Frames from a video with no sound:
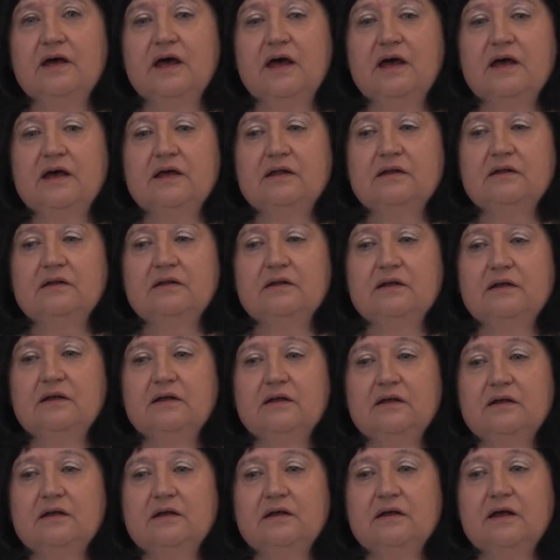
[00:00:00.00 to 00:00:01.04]
And
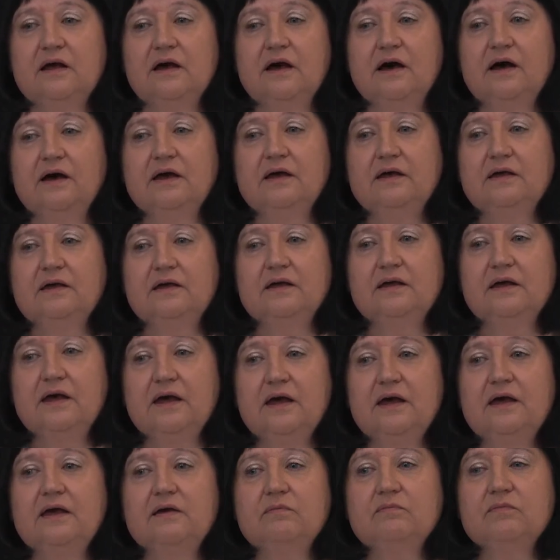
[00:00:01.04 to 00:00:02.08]
uh, I
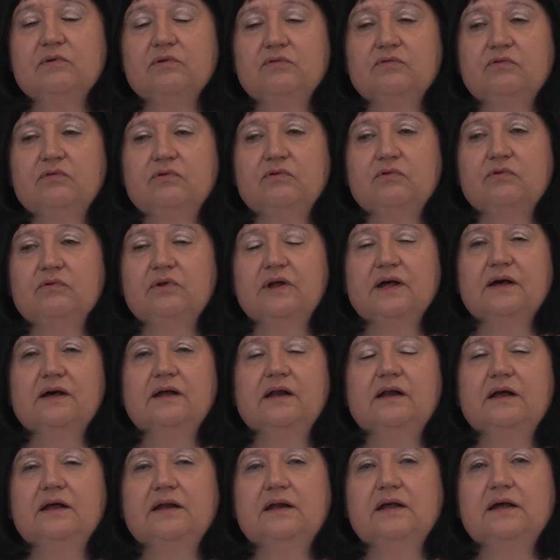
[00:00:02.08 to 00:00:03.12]
came to the
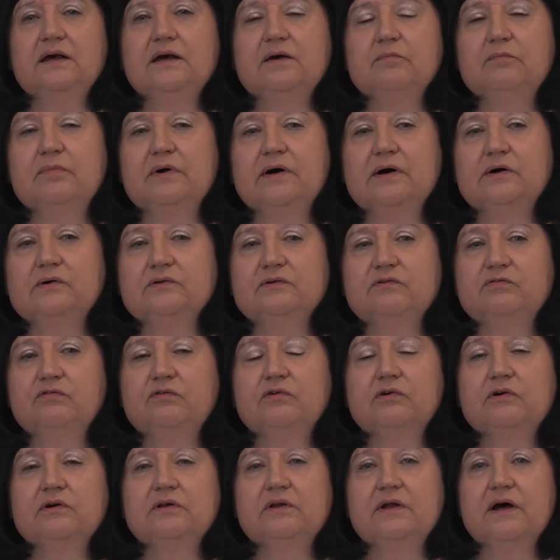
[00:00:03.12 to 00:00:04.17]
clinic about
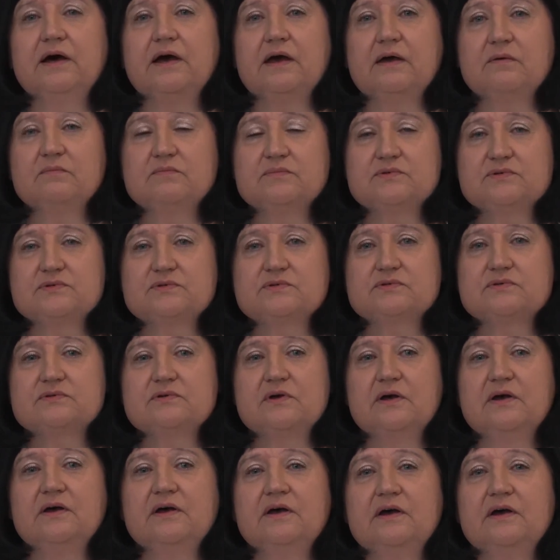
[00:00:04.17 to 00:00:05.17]
four times